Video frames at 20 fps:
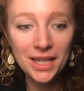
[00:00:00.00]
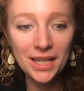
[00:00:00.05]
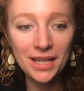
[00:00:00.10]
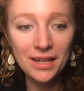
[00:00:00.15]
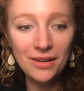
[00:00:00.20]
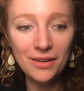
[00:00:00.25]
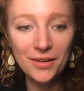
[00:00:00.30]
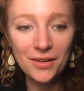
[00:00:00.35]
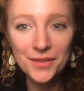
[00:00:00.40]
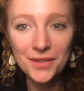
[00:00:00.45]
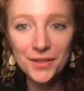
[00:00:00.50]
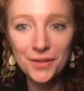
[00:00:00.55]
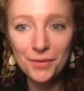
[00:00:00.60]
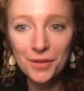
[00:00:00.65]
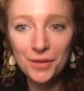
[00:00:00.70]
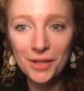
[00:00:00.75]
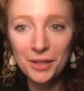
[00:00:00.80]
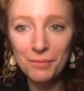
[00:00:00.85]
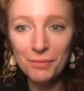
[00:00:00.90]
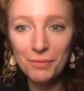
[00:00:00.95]
and also
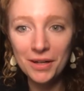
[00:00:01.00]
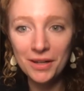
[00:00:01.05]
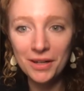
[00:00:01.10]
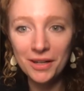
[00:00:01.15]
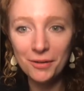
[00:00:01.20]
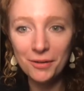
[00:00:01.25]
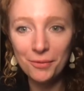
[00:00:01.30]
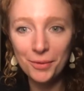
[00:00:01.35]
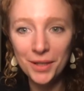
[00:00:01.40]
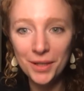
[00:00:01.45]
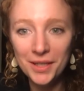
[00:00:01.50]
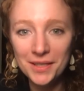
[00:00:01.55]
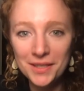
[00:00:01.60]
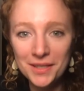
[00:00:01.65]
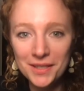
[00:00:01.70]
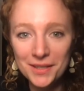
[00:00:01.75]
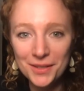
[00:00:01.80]
the American Wings